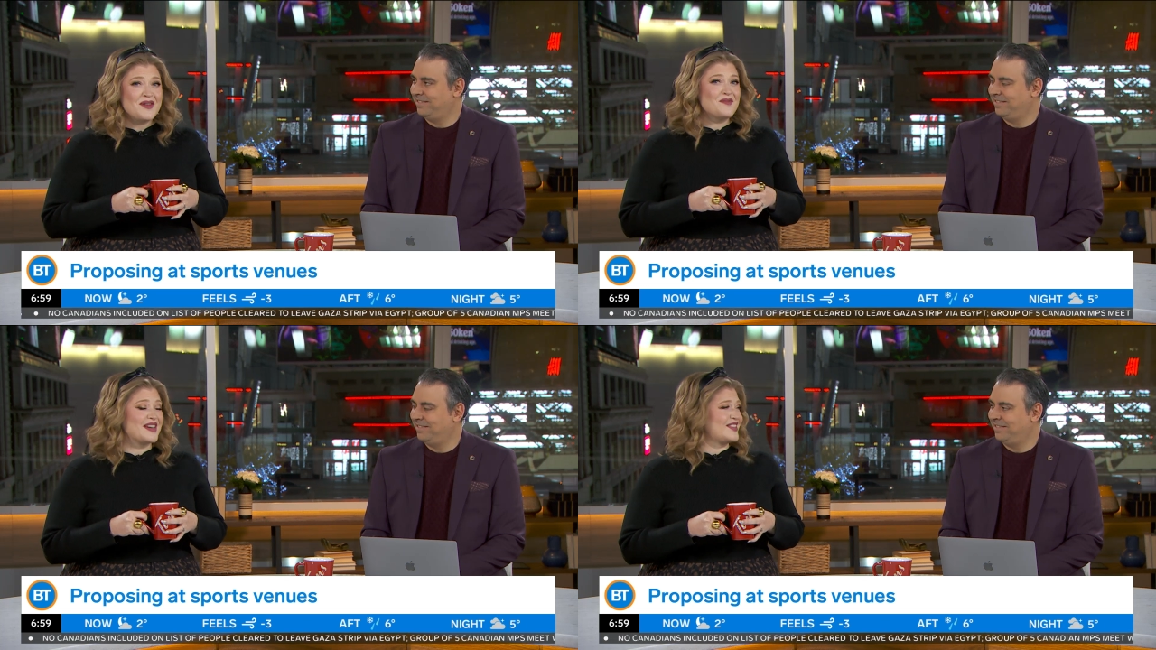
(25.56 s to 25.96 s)

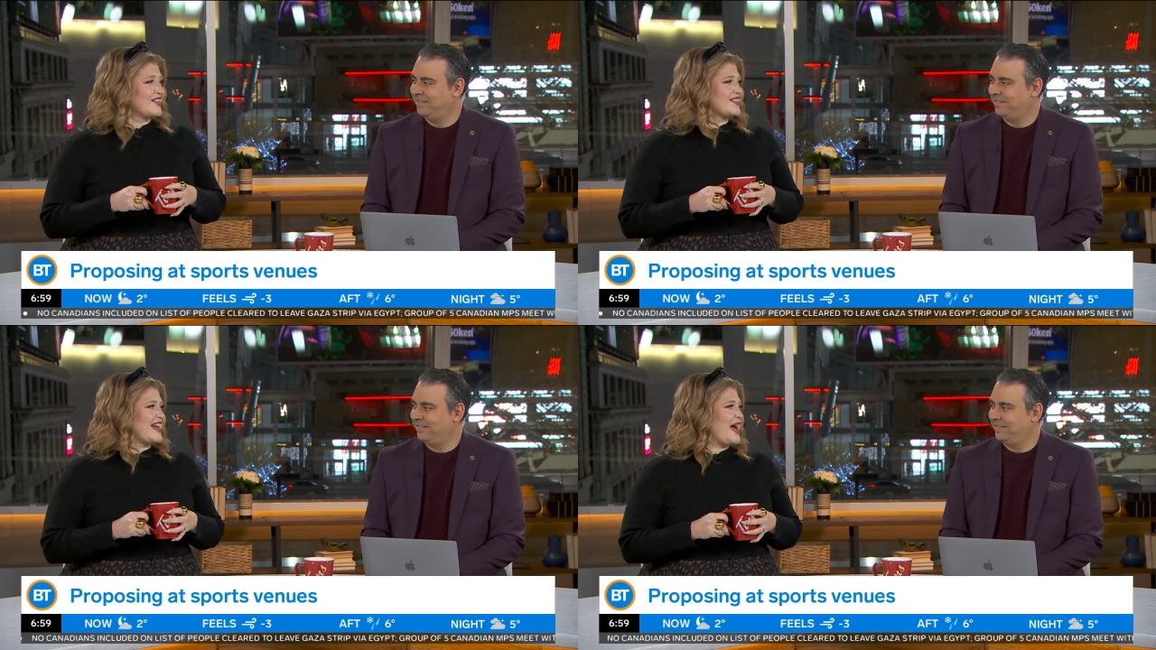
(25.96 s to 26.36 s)
Speaker 1: when it
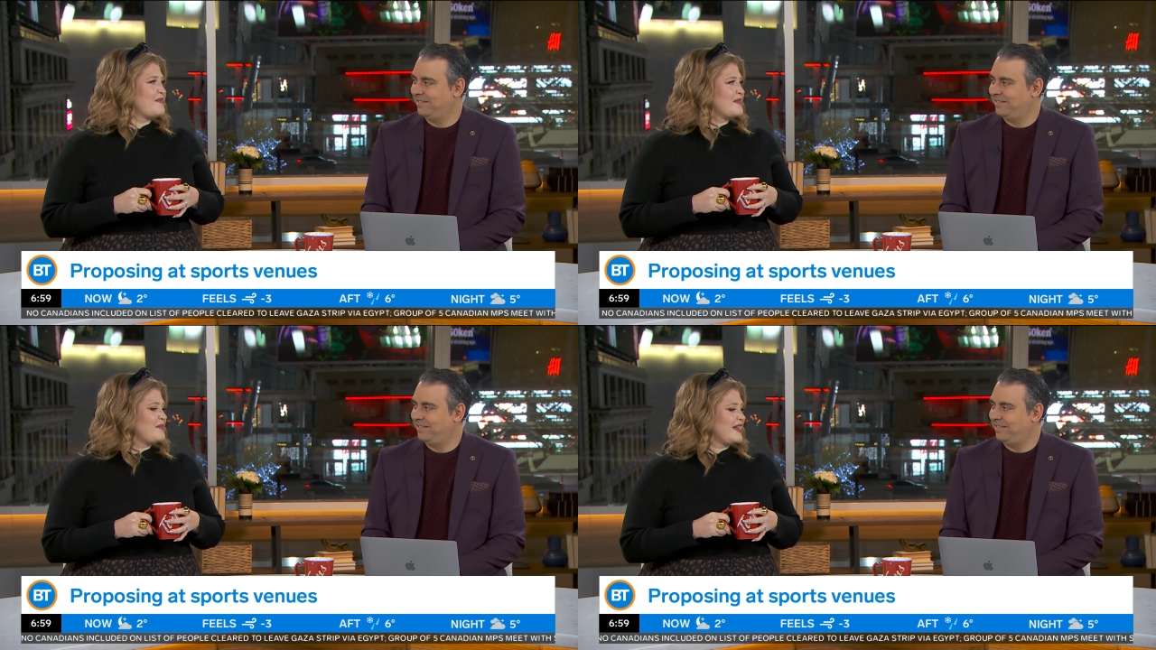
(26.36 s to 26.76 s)
starts to
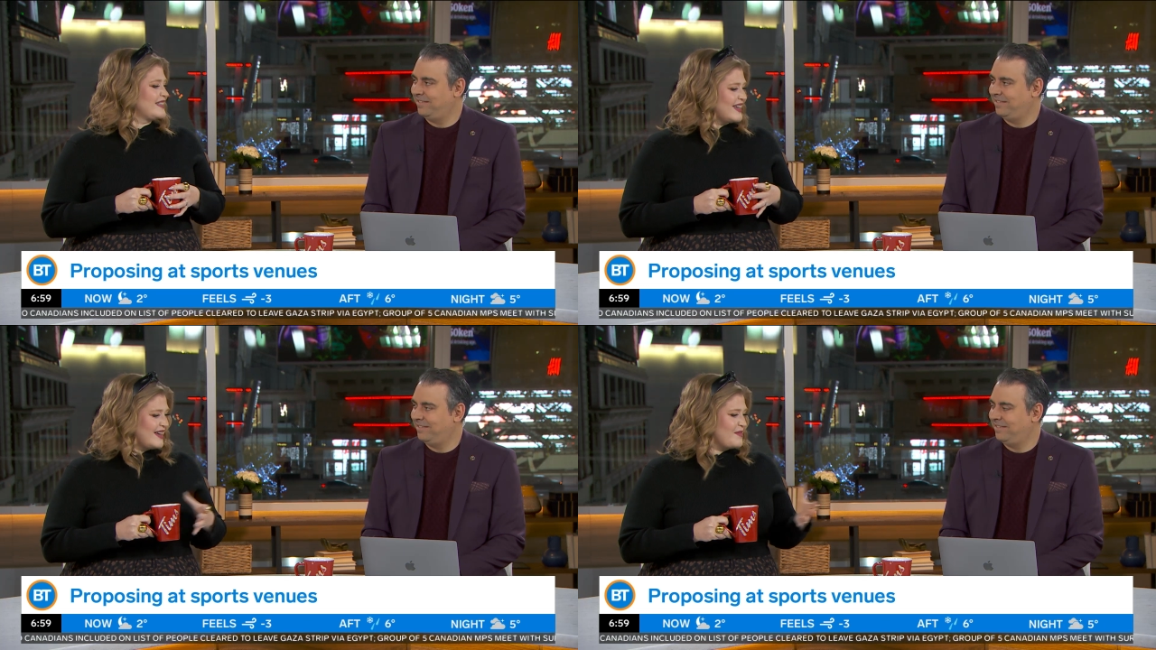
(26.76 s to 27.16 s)
happen. But is
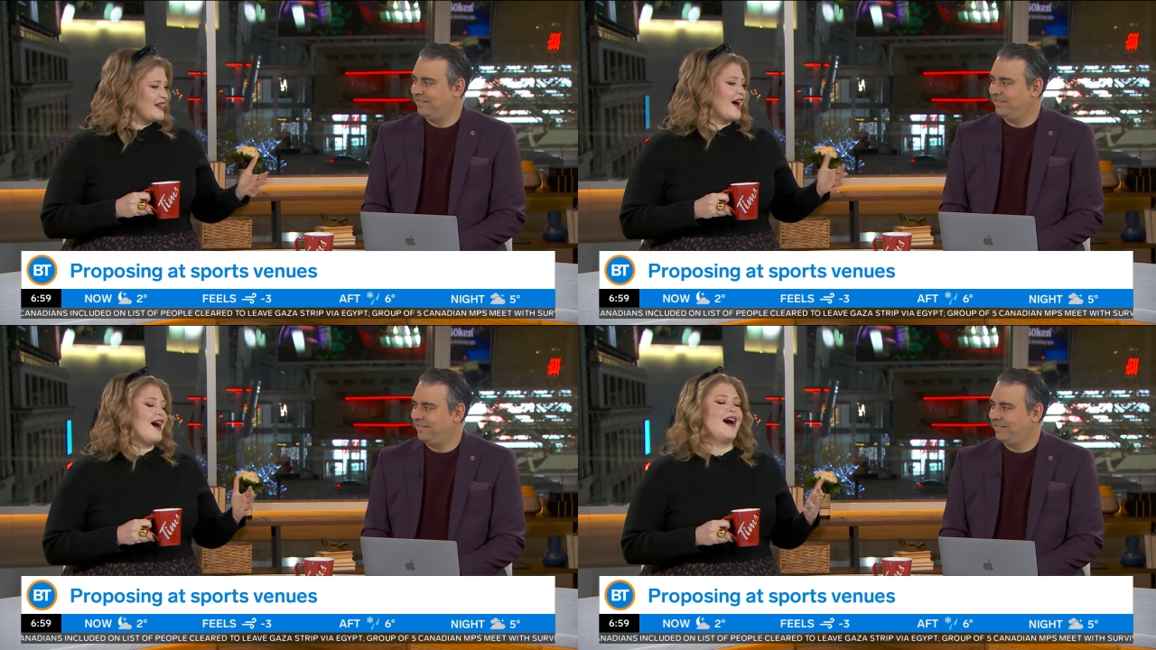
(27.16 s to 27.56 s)
that I mean,
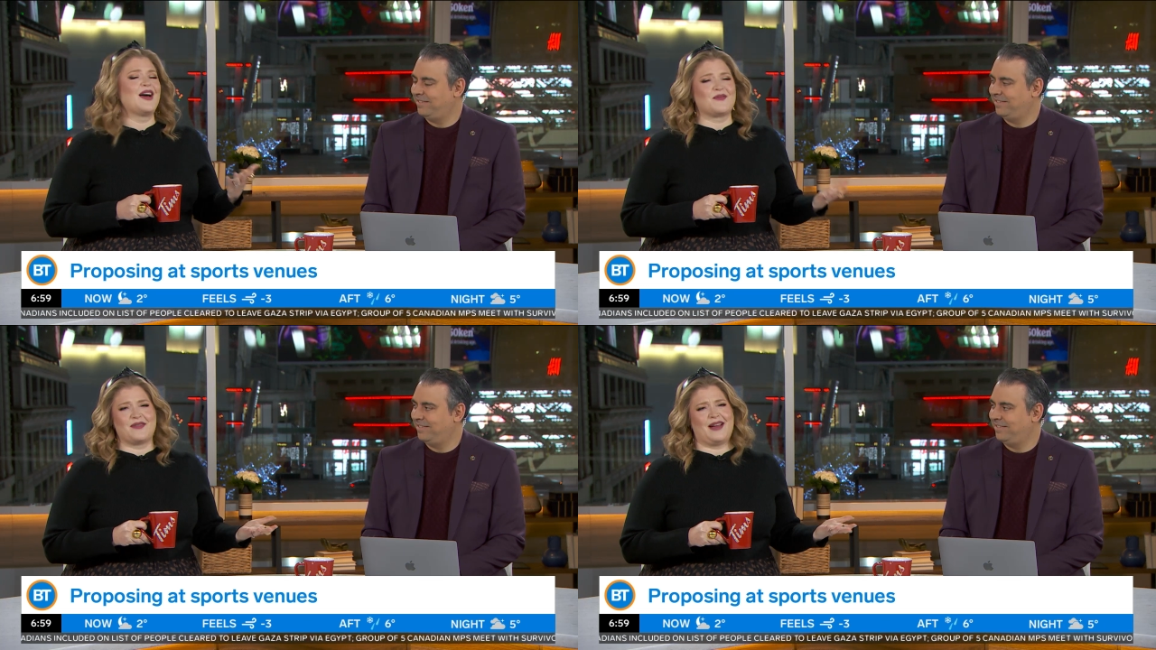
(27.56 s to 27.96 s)

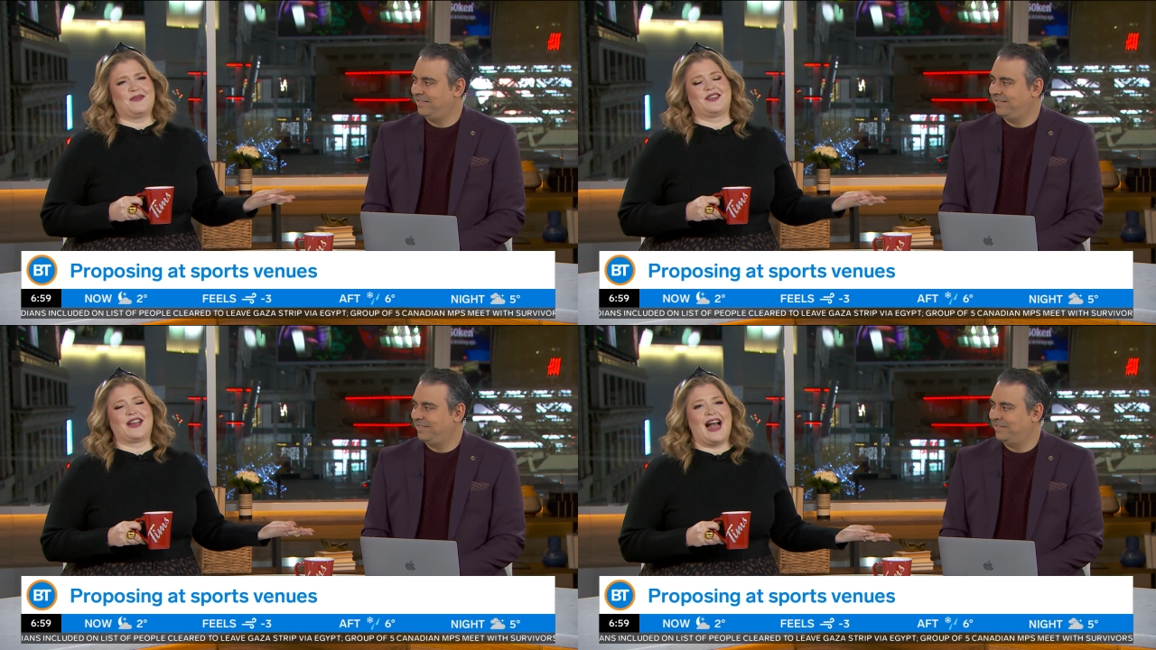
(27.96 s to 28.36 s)
hundred? I'm
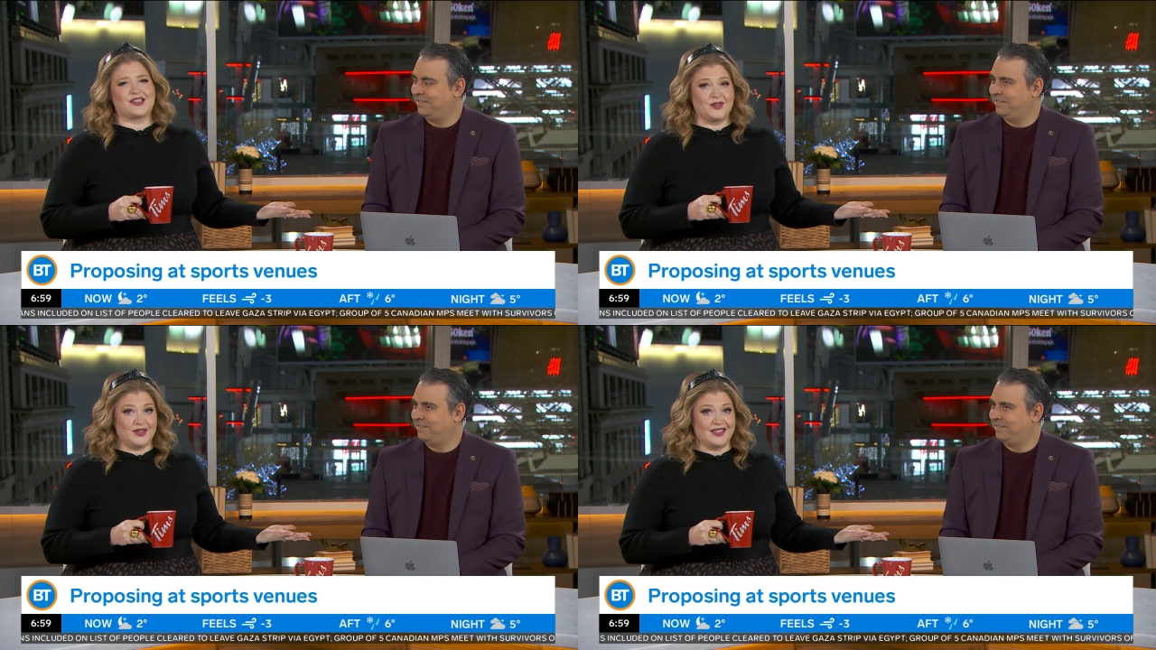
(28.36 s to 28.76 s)
going to ask
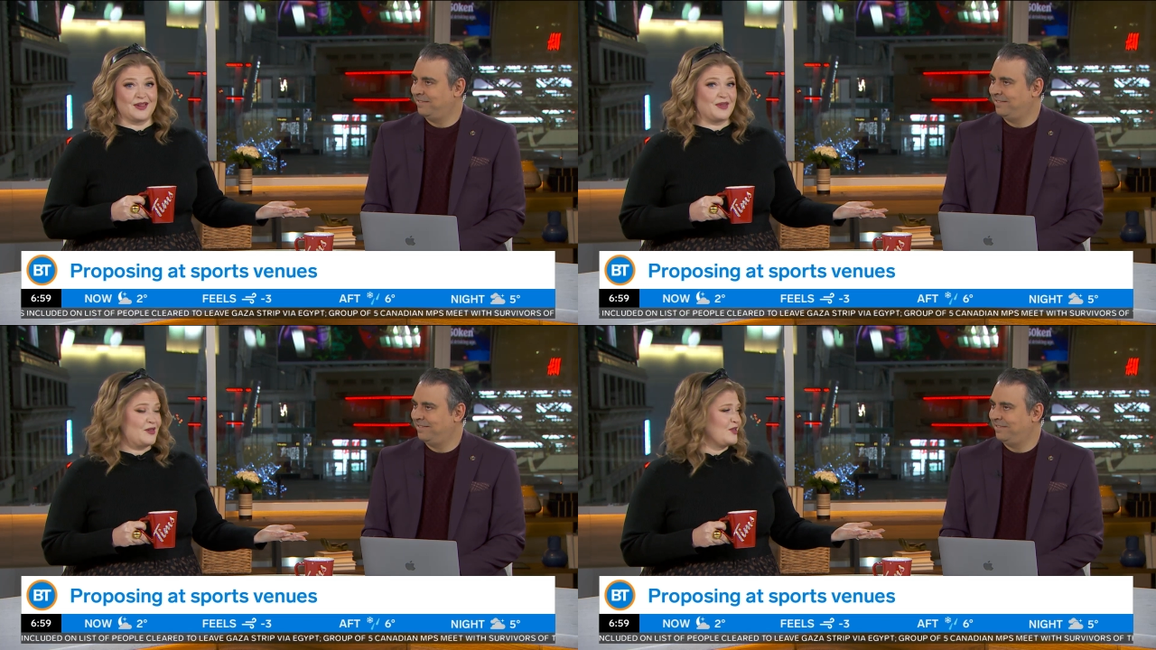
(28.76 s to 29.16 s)
you, is this
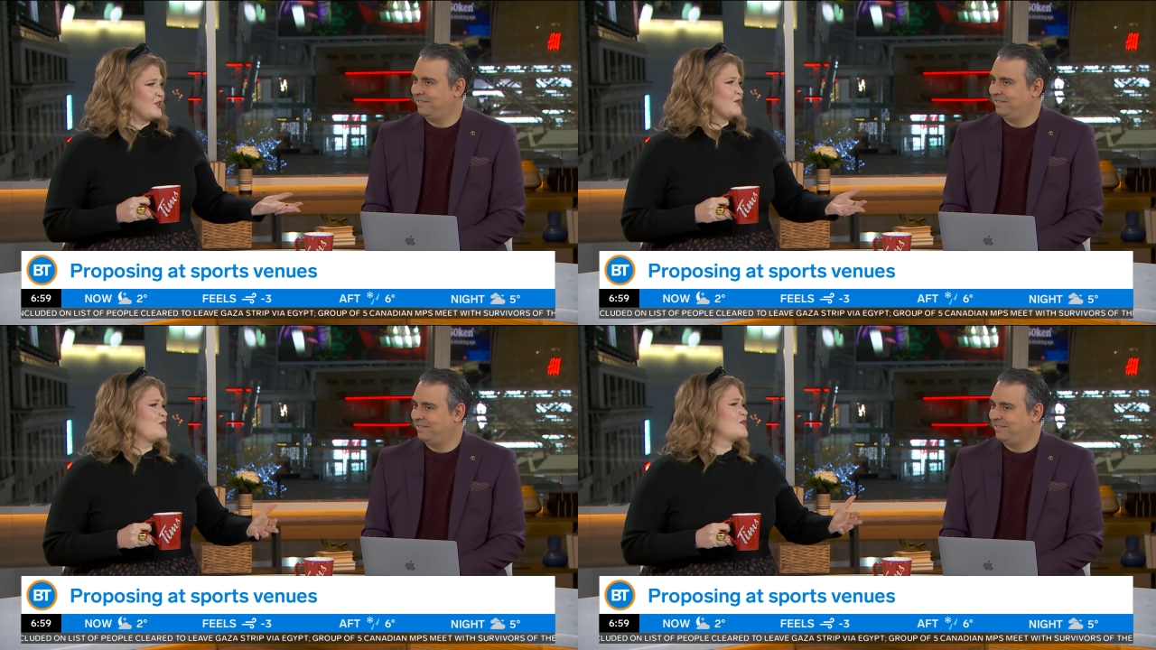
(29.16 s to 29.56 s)
something you would
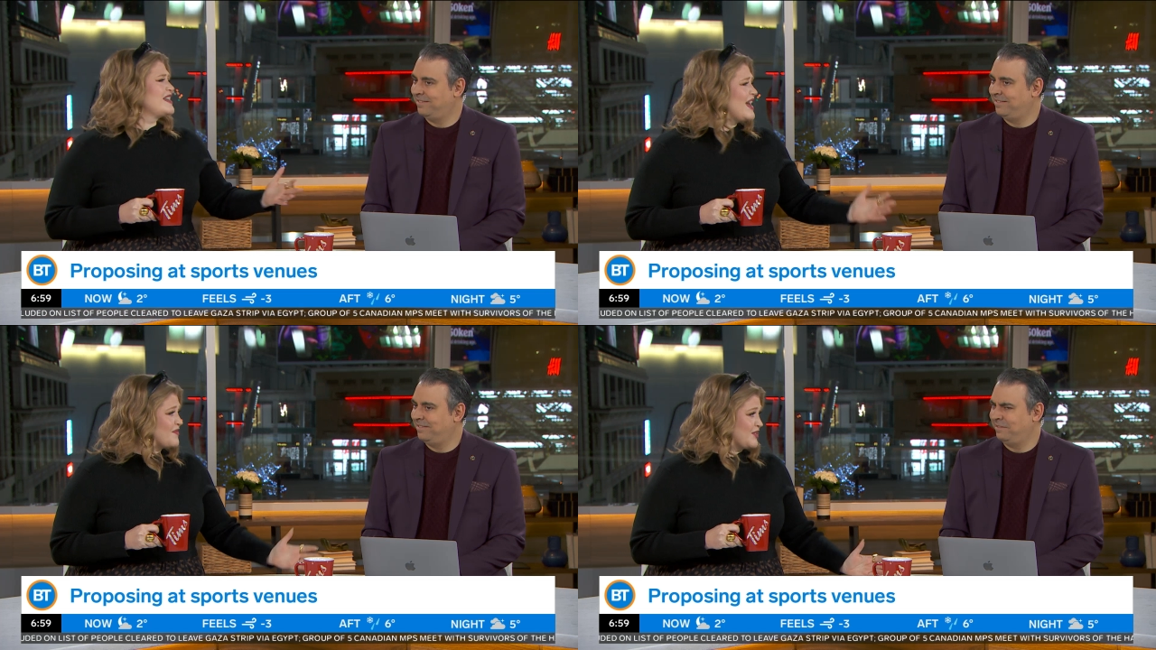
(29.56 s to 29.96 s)
do? You would
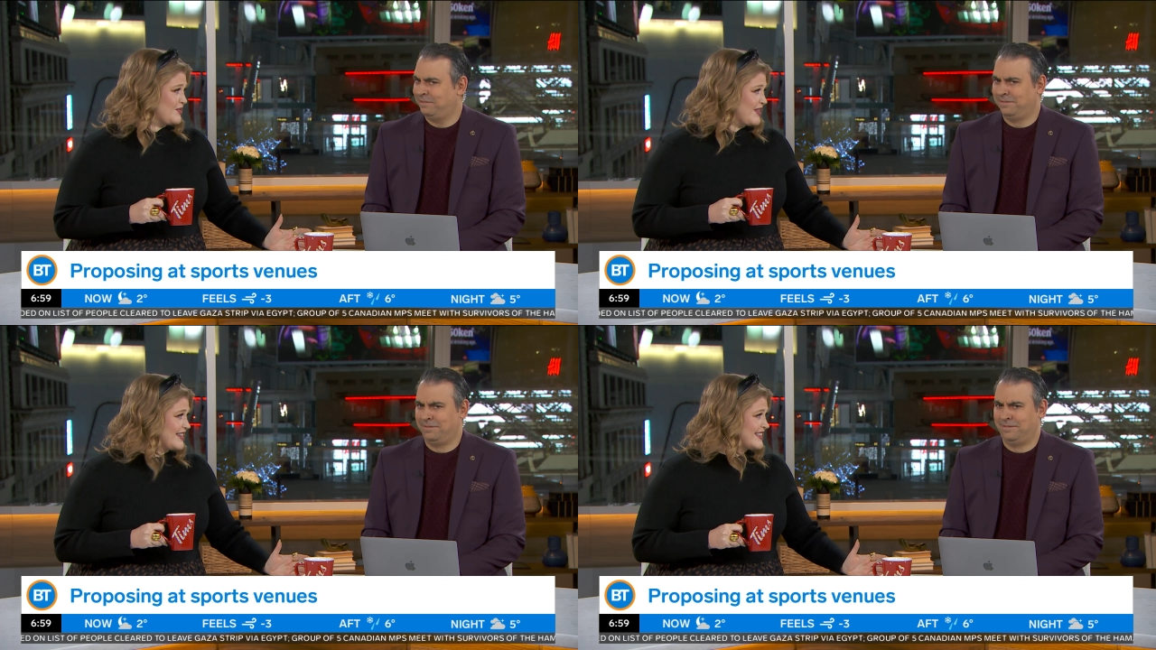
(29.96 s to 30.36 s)
never do
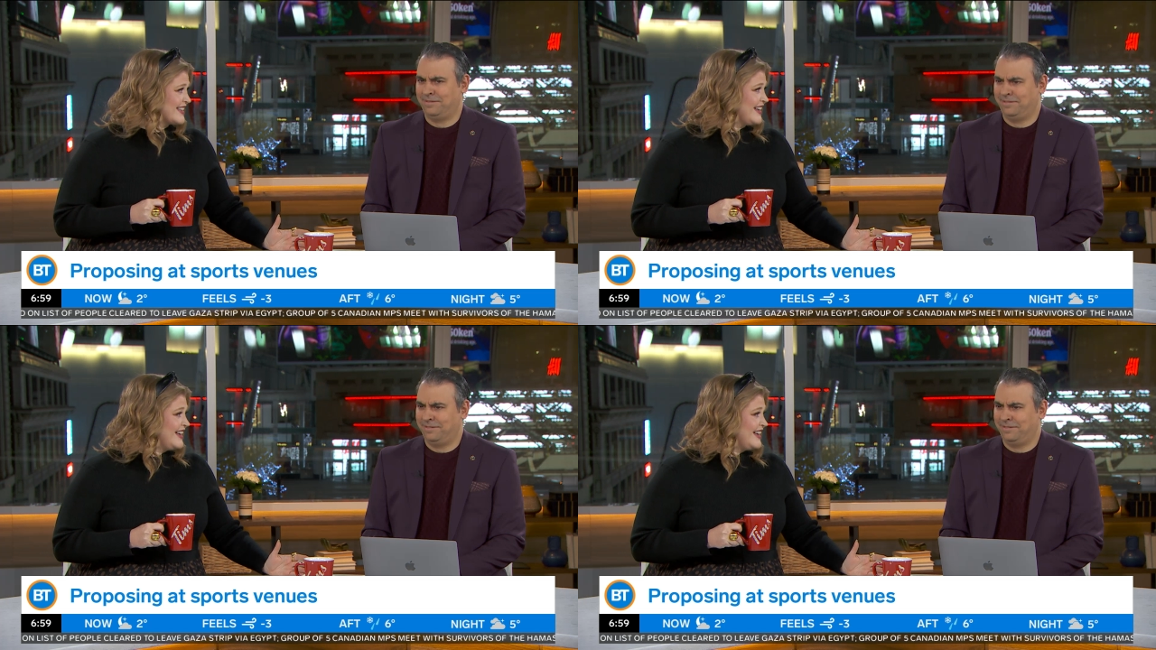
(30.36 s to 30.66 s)
this.